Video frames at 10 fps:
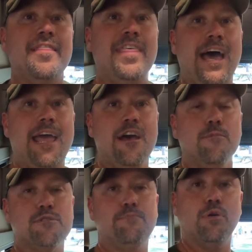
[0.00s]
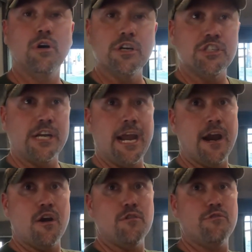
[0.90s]
That helps push
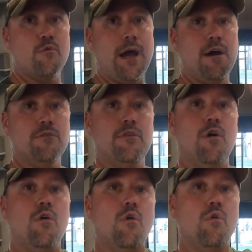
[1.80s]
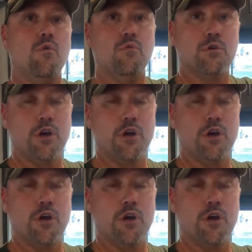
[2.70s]
air throughout the whole